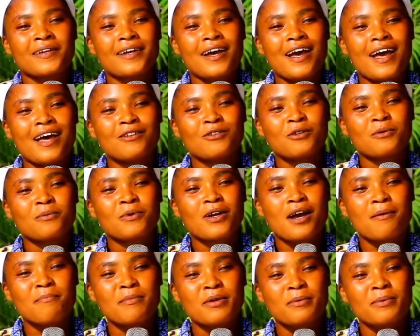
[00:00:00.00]
Kandi
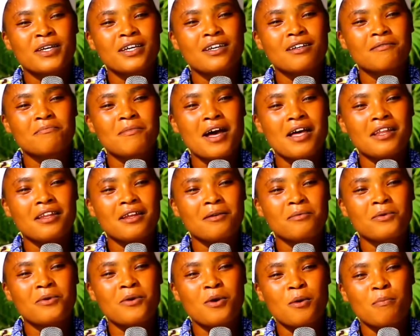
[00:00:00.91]
ubwami
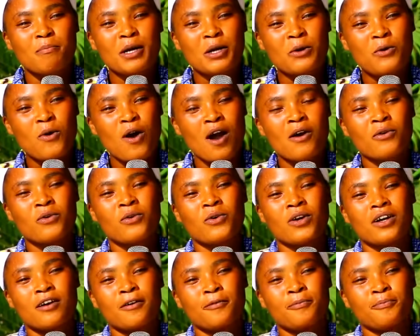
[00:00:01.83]
bw'Imana bugomba
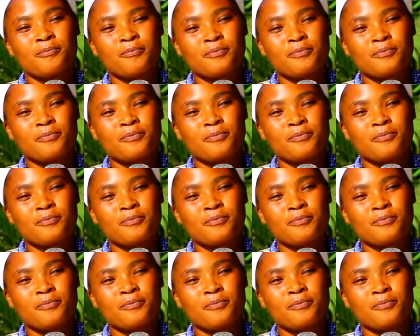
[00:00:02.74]
kwaguka.